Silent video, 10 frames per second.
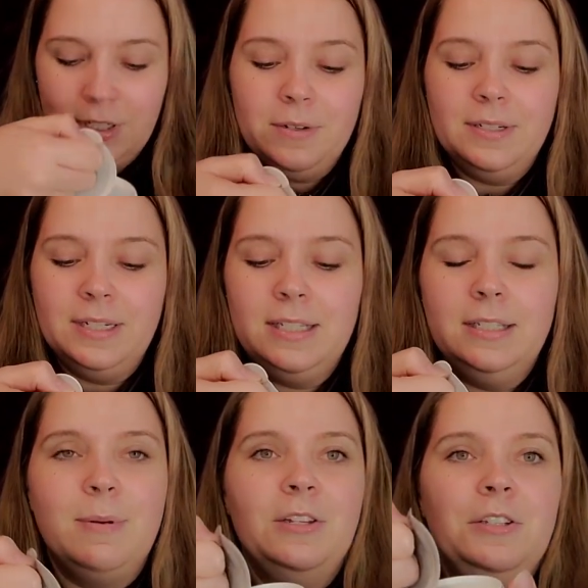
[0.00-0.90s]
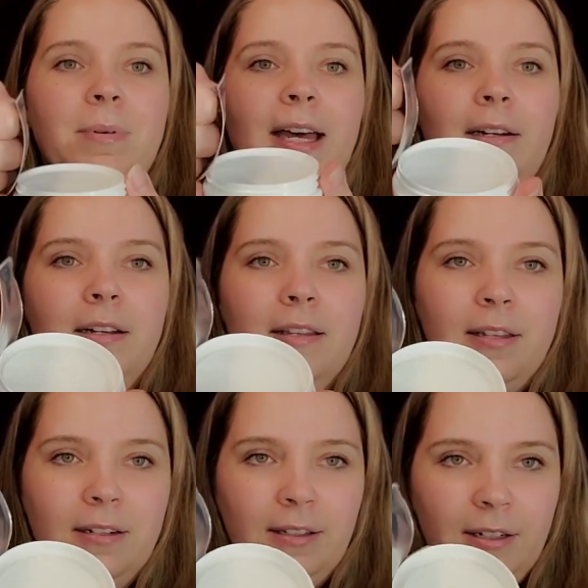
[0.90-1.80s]
Oh, it doesn't smell too bad.
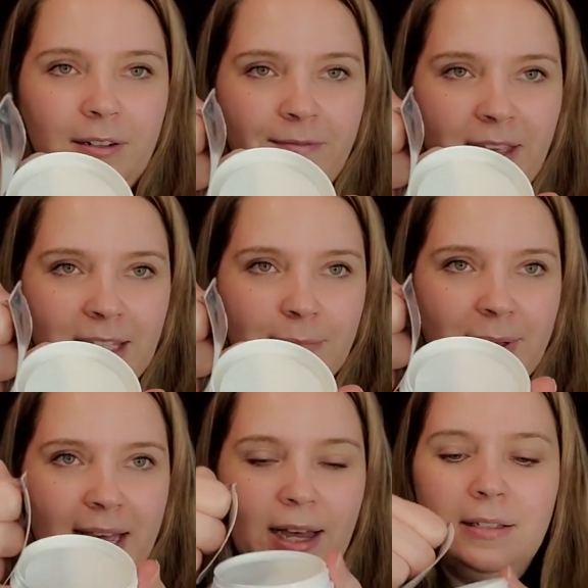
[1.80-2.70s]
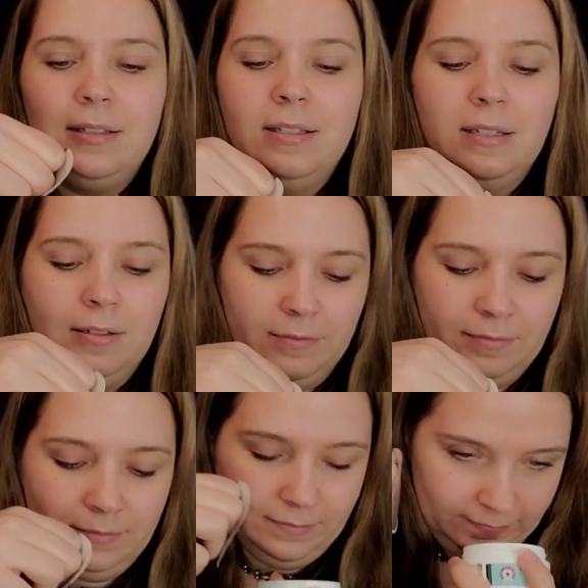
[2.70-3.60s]
They're little face pads.
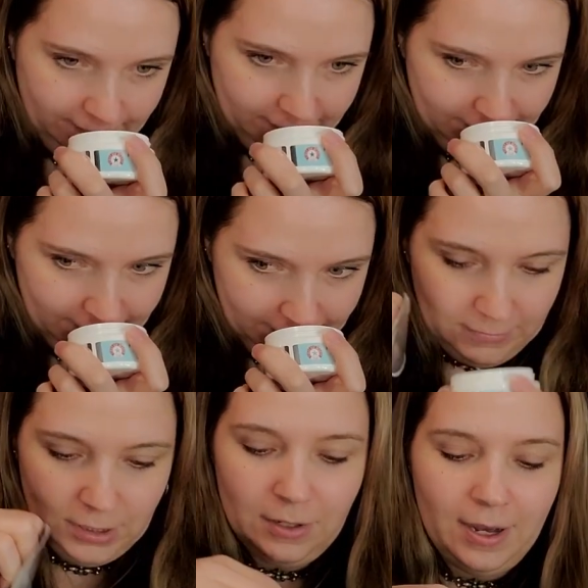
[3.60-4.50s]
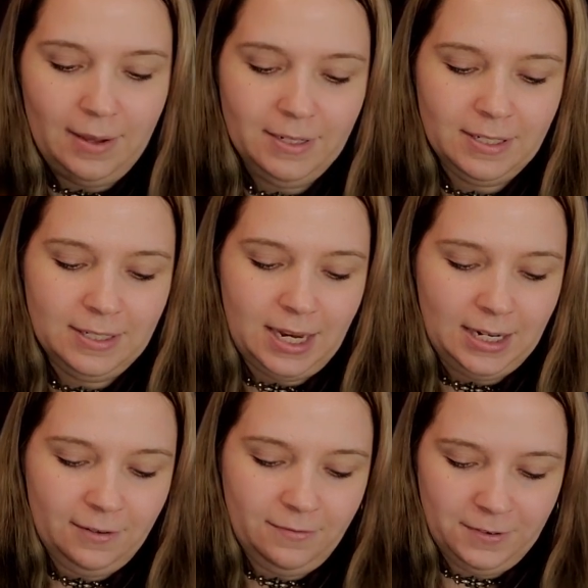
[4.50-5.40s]
So I'm
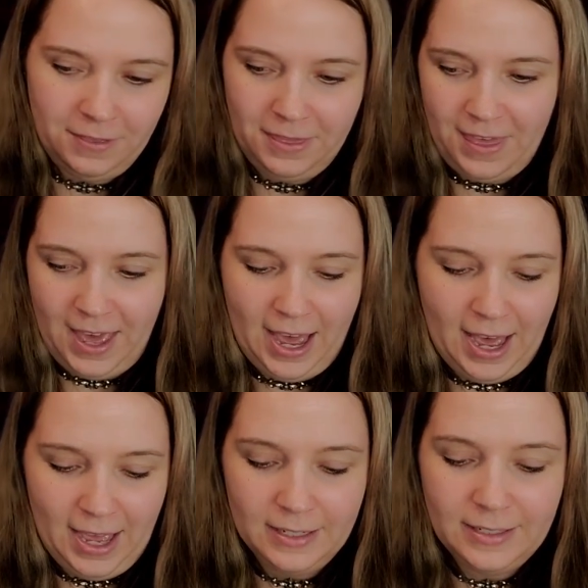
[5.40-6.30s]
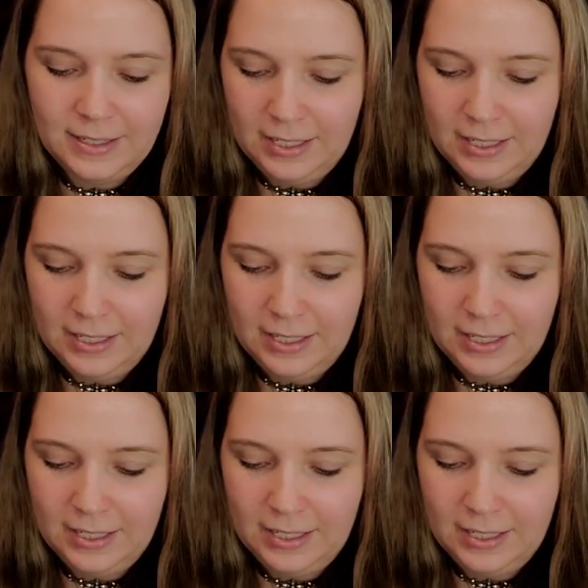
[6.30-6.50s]
excited for that.